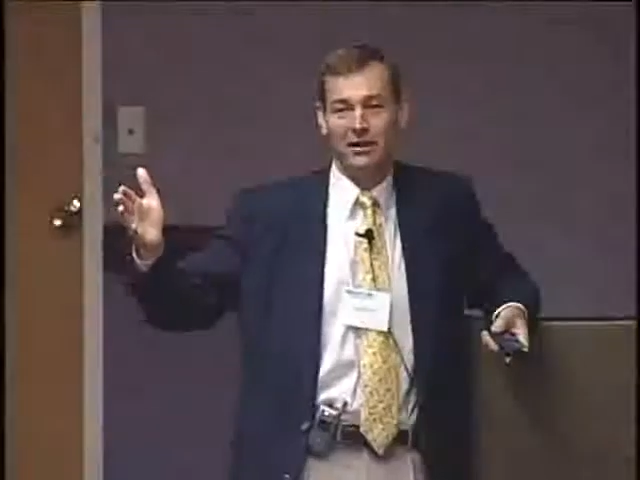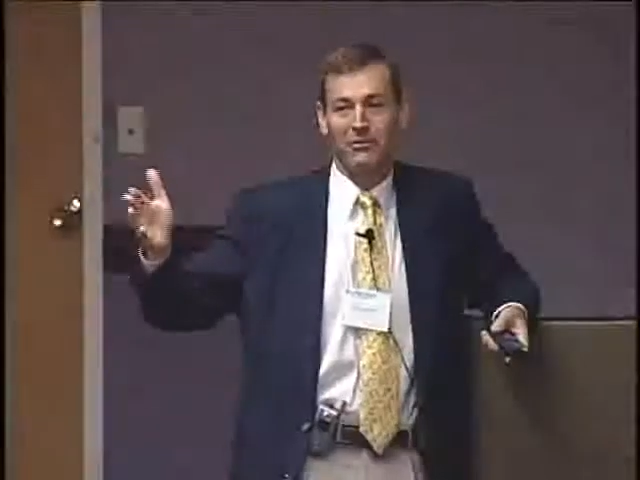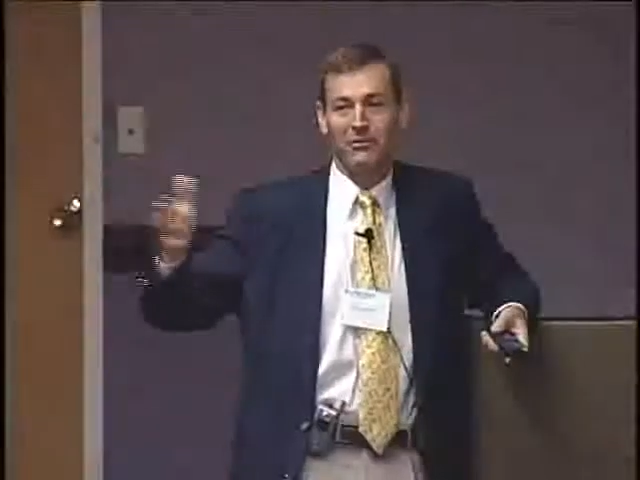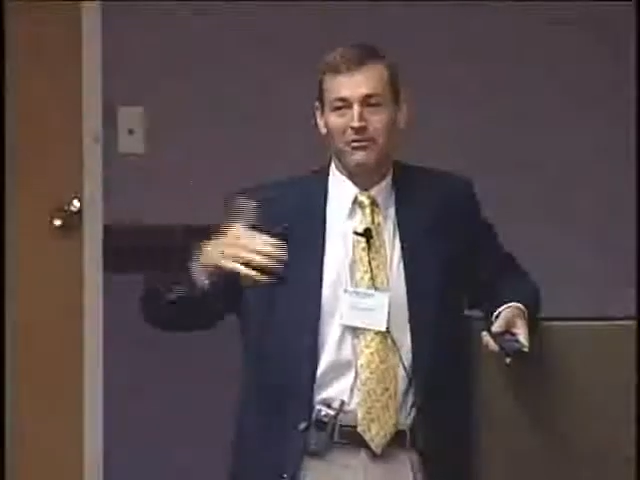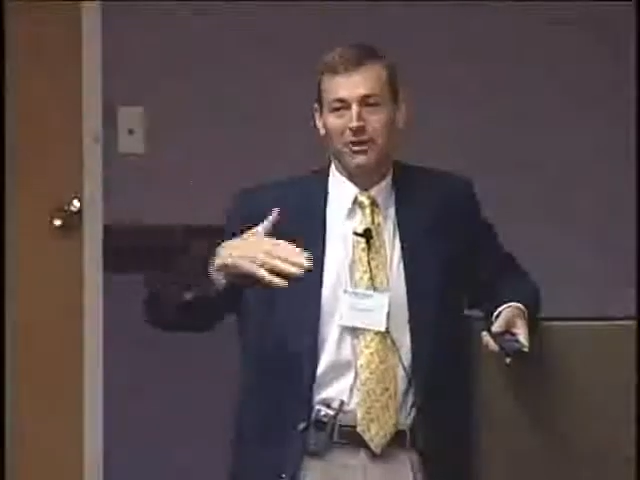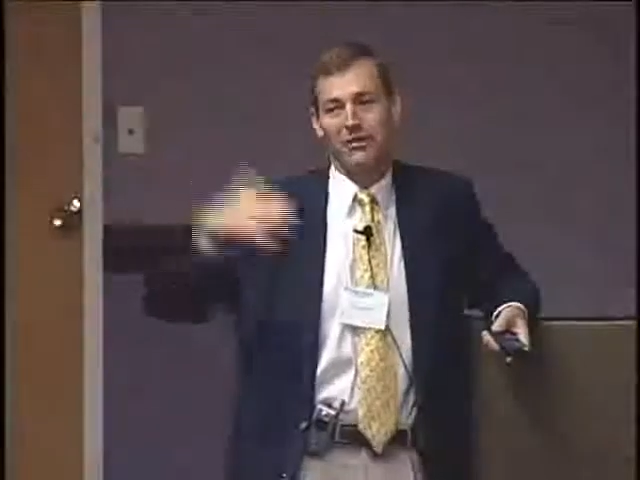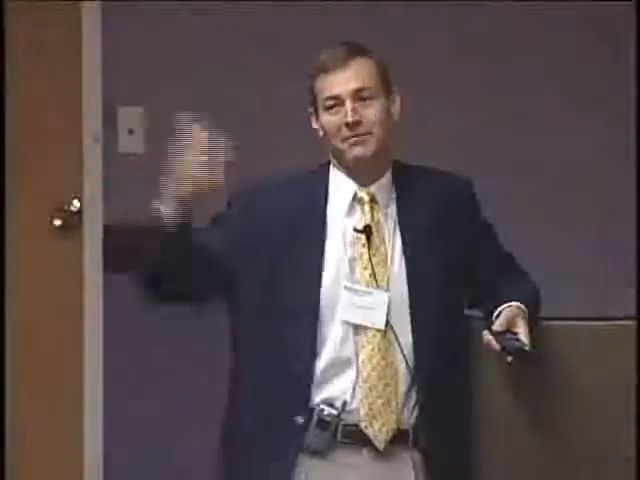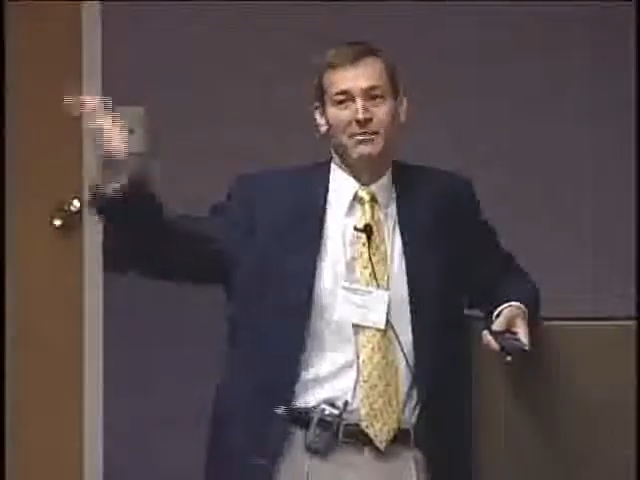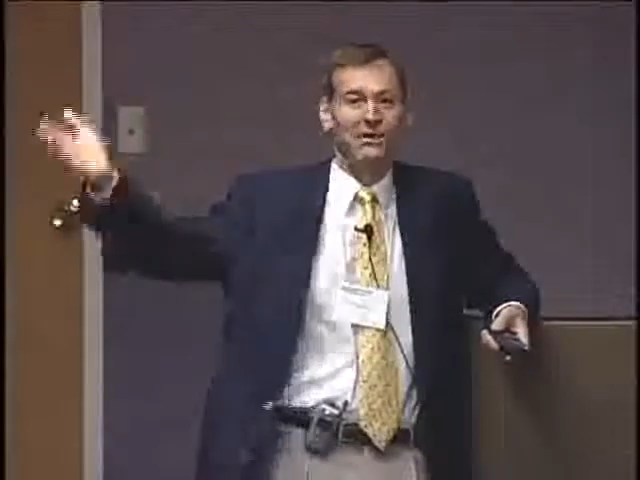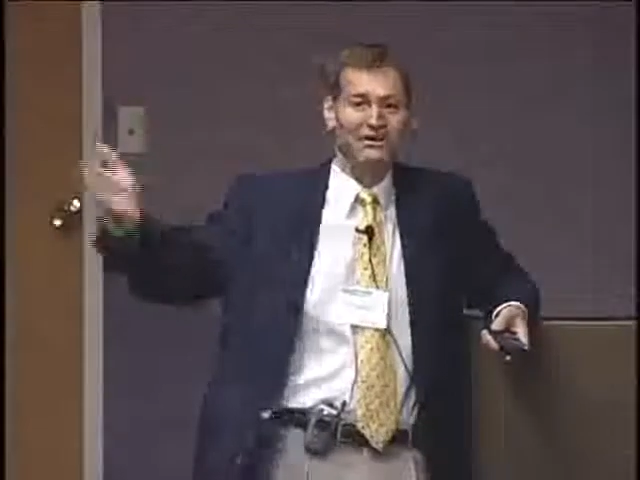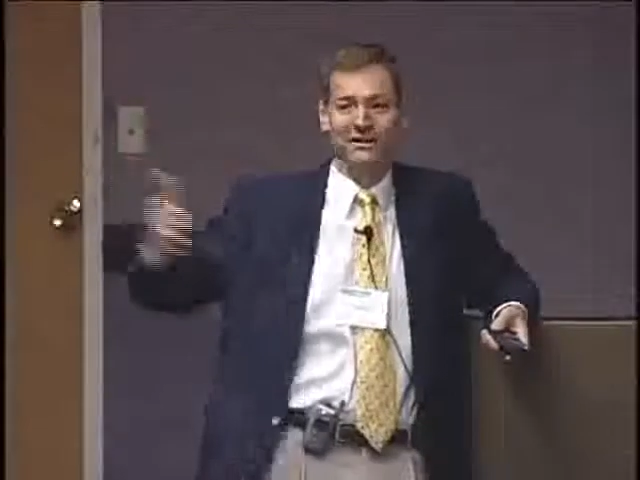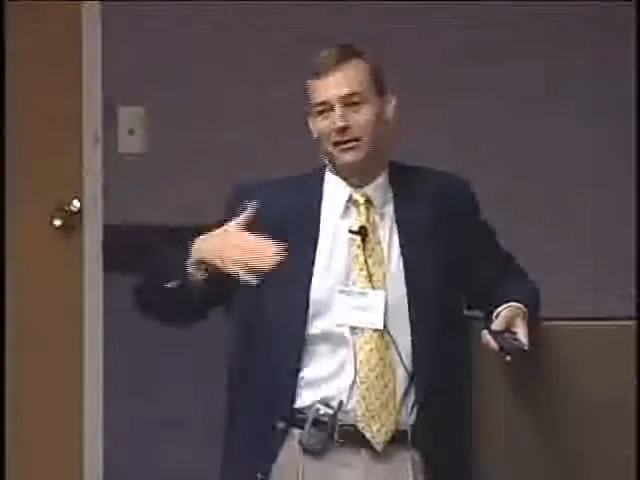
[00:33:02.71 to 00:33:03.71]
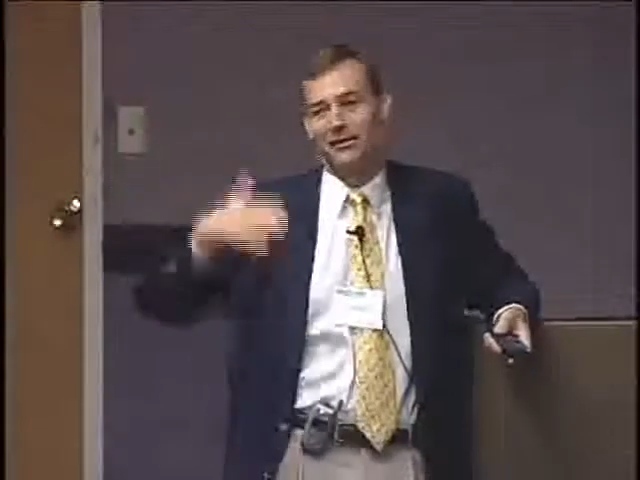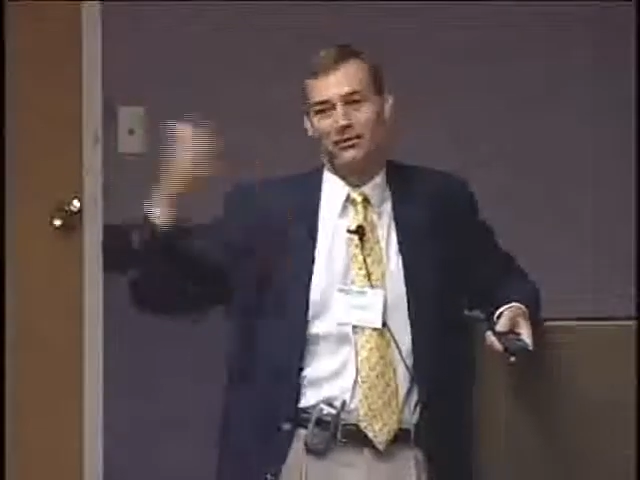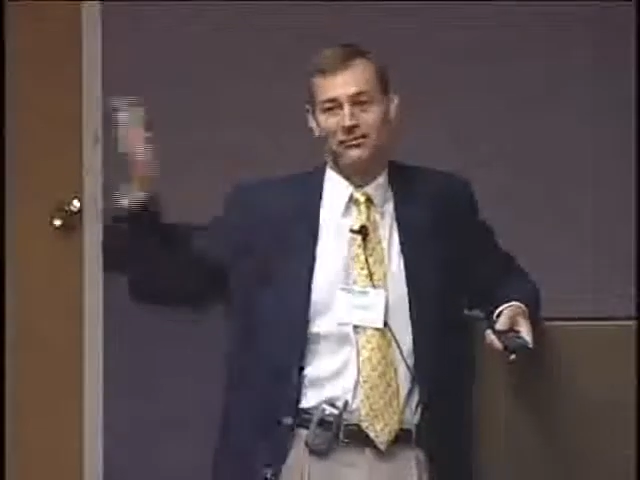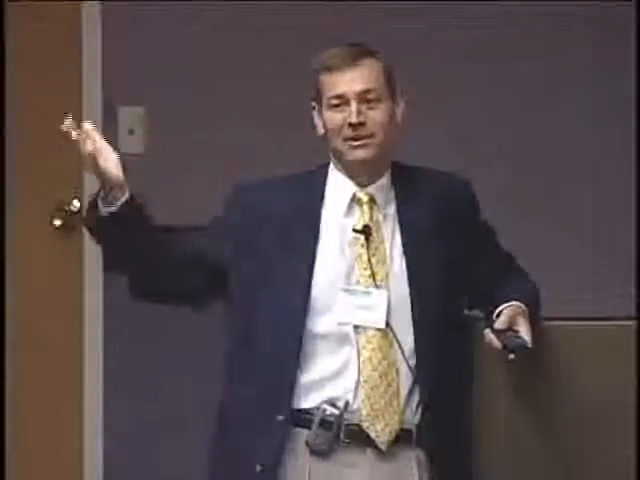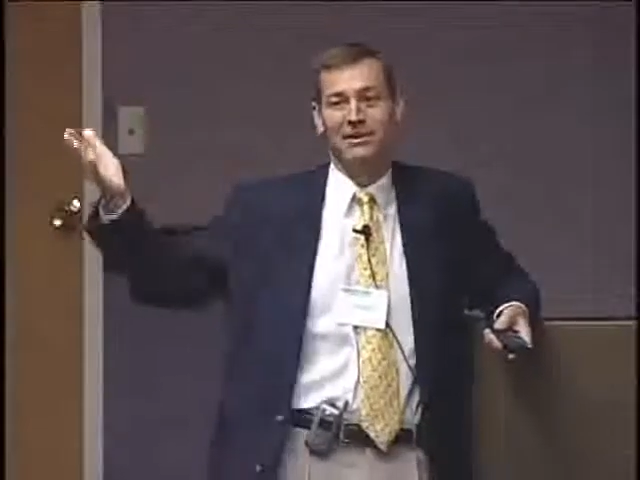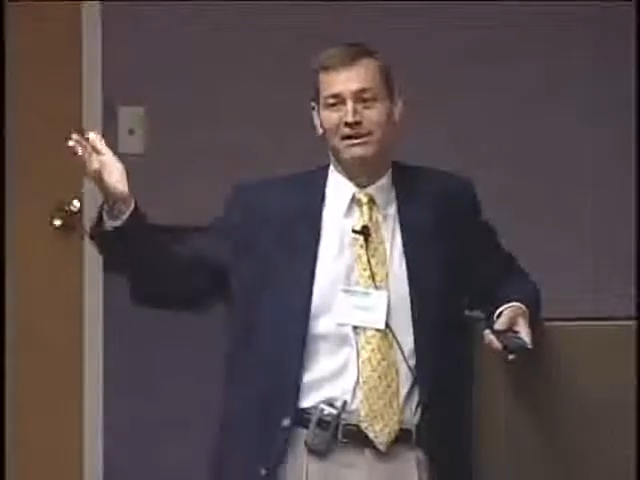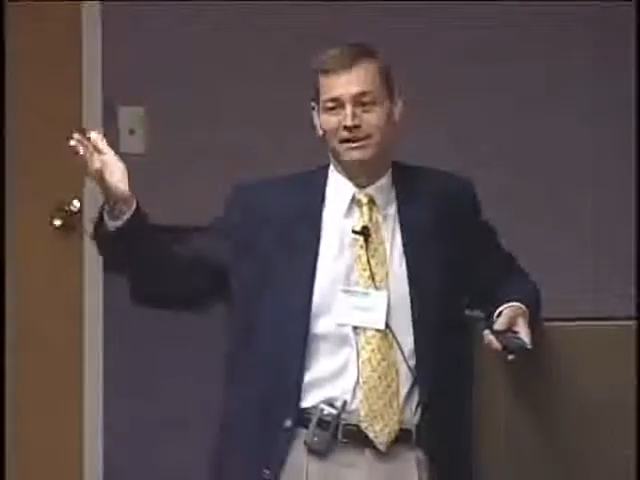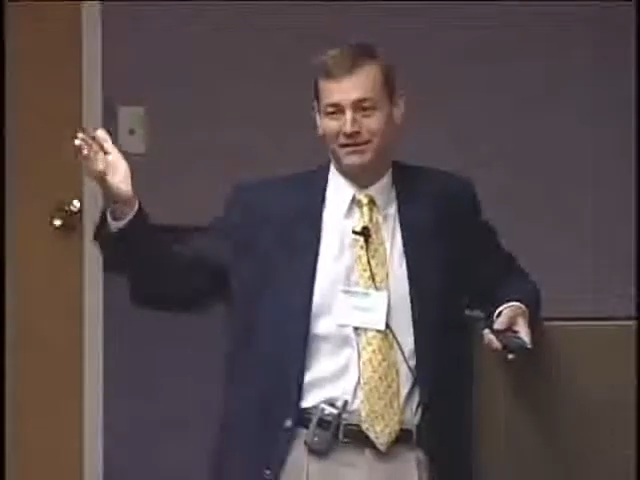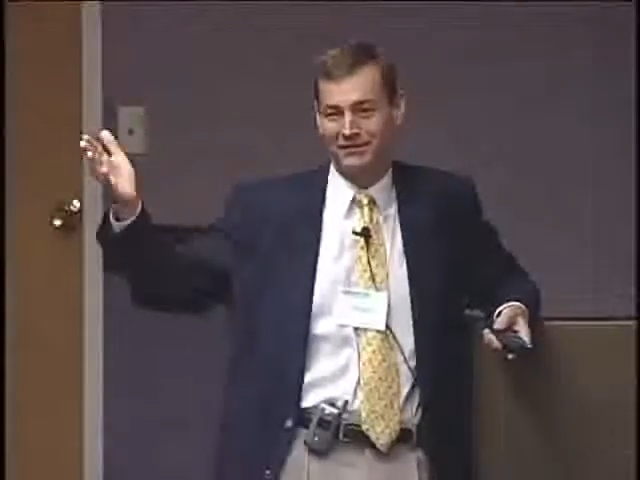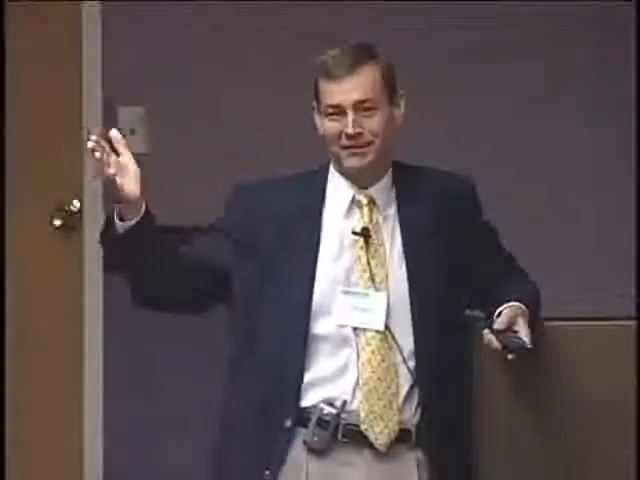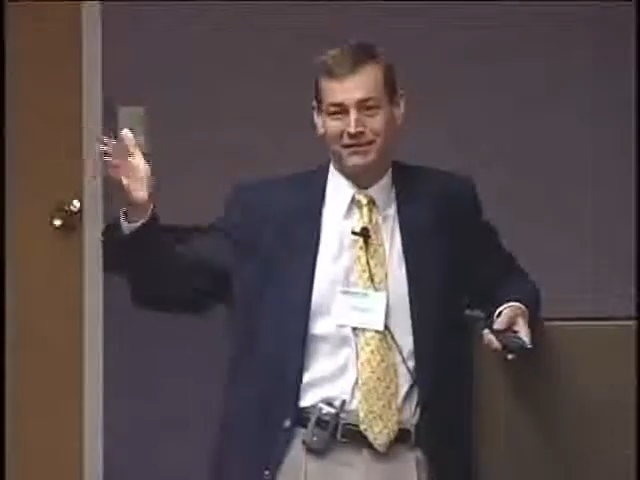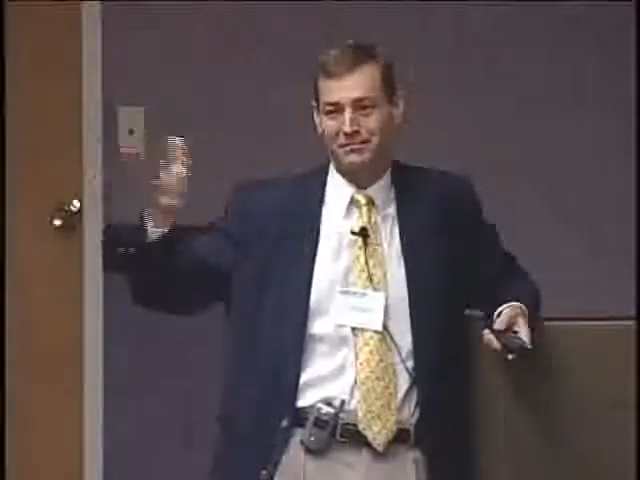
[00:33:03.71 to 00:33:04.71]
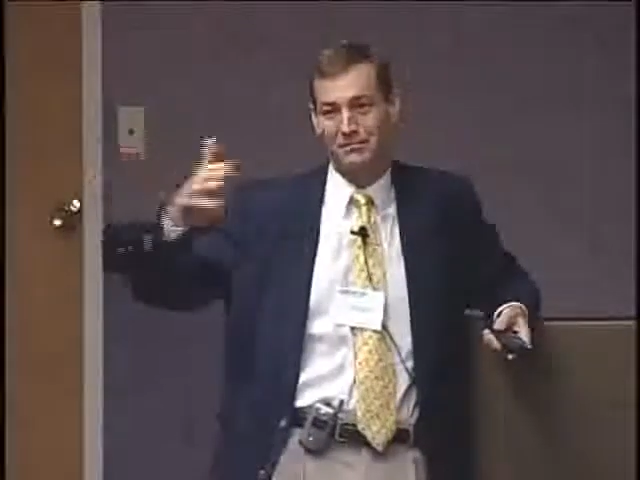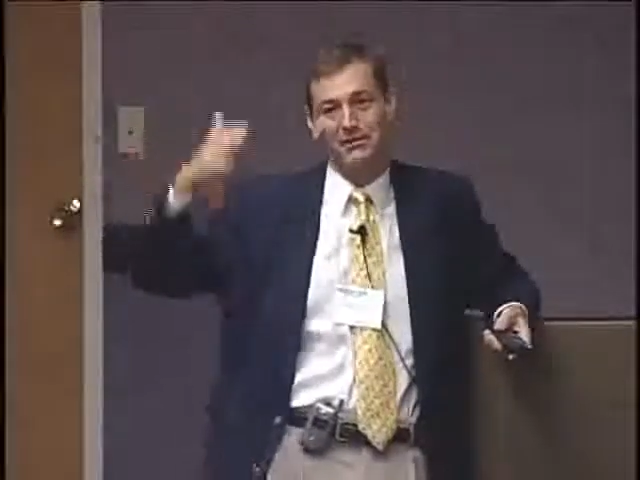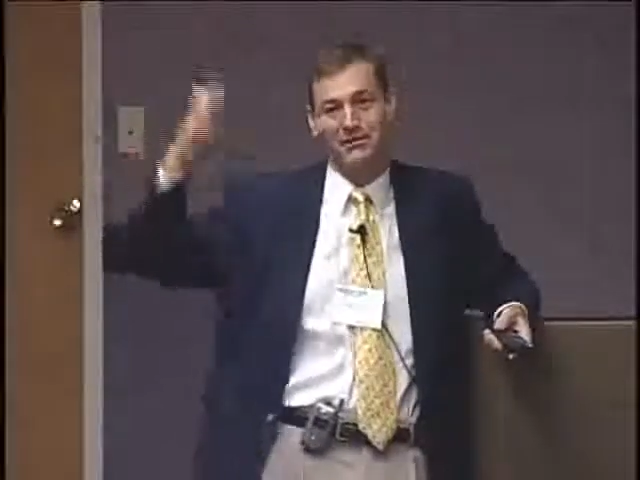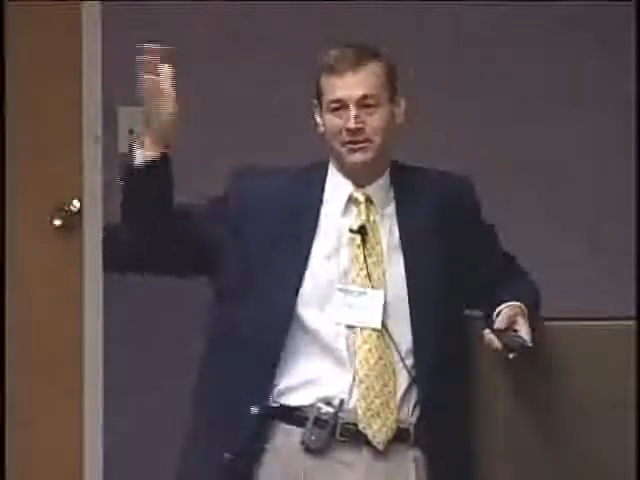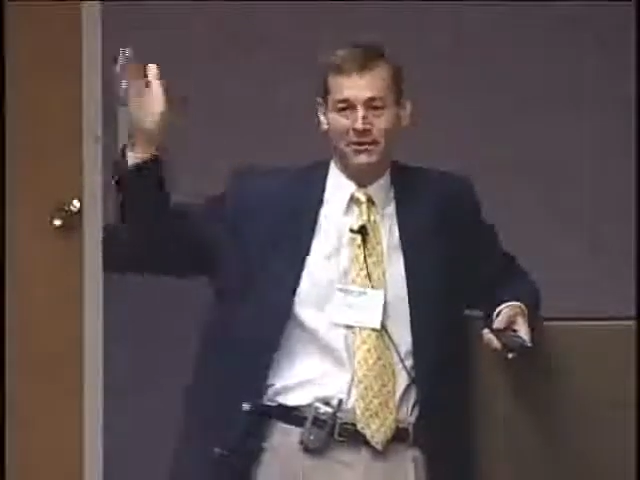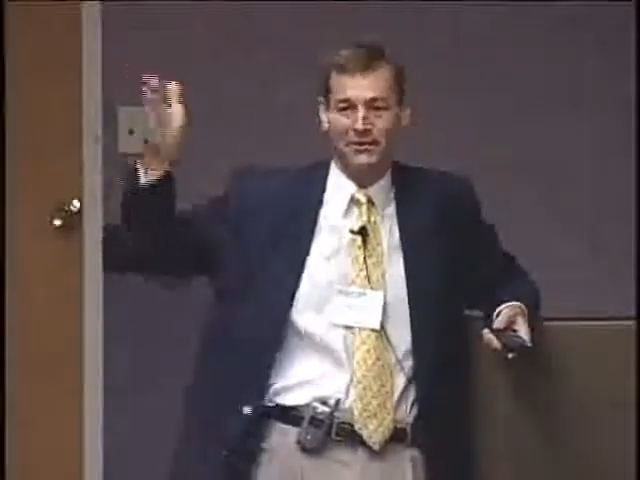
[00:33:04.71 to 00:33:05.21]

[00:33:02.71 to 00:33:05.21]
wouldn't recommend repeating the test probably